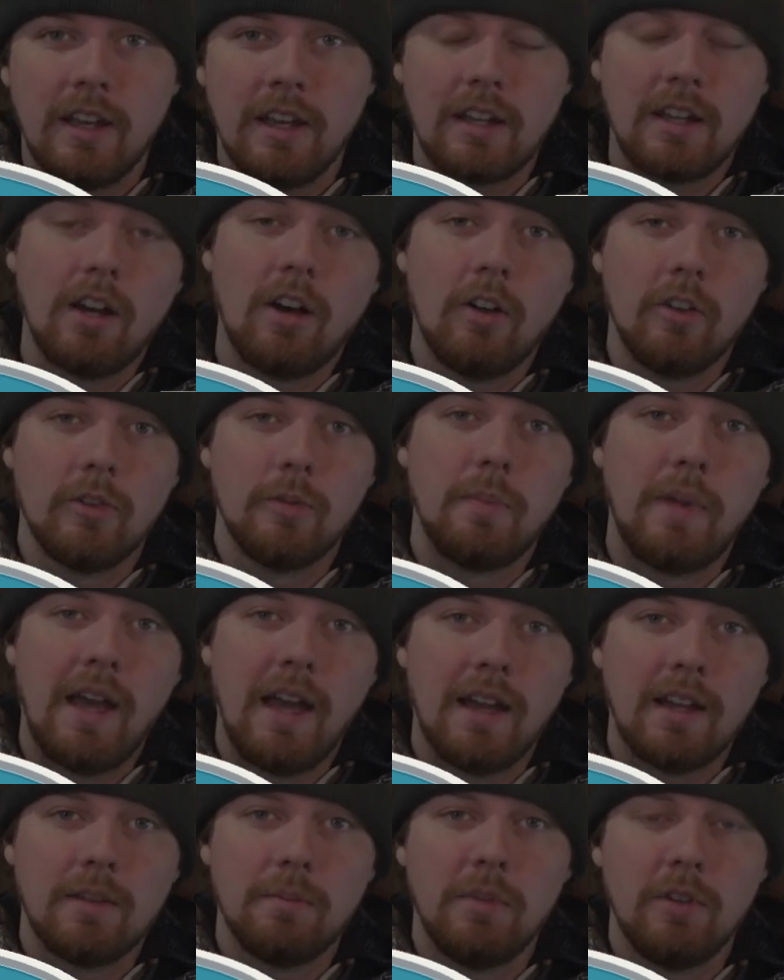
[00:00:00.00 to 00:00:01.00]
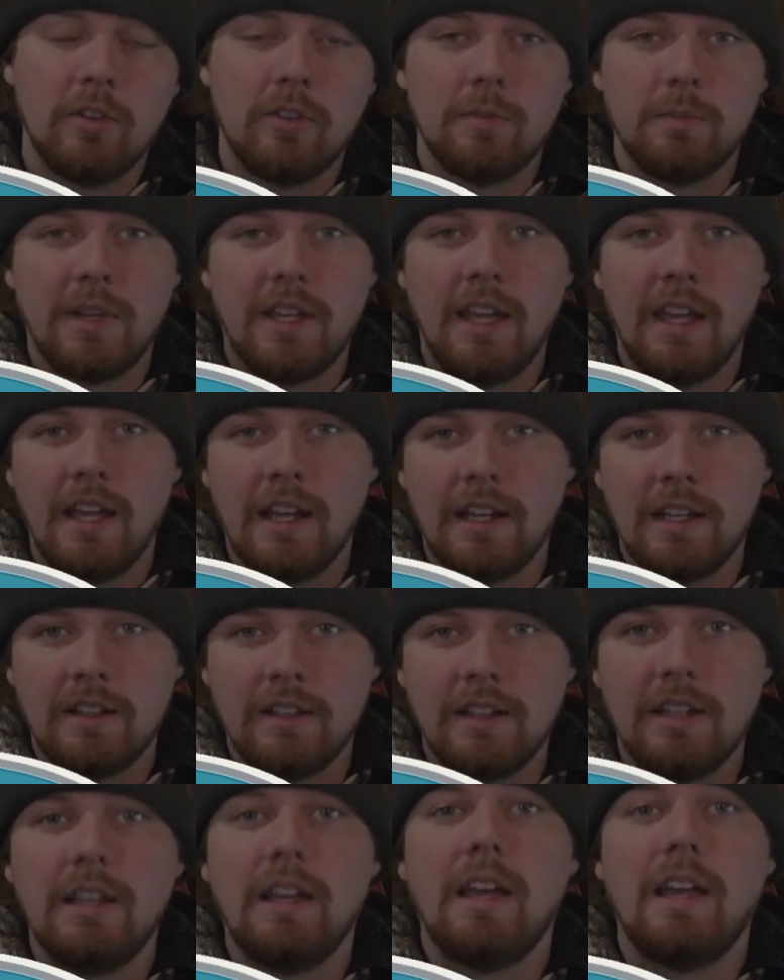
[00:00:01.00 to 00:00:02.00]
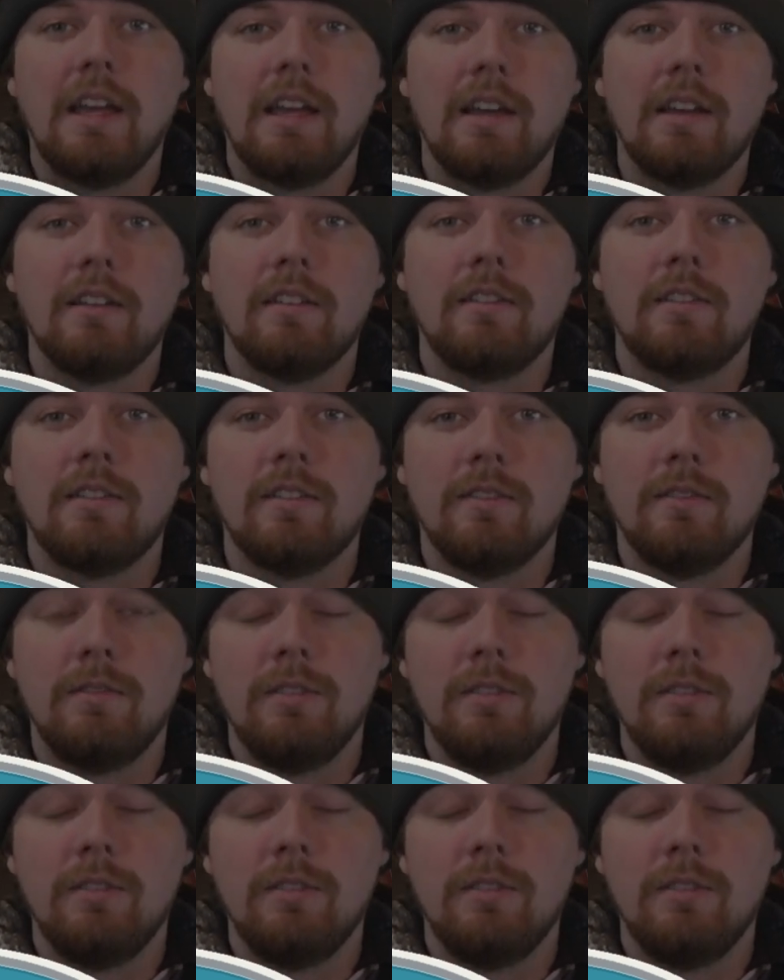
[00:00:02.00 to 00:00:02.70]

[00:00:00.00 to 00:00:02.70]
calls back both mechanically and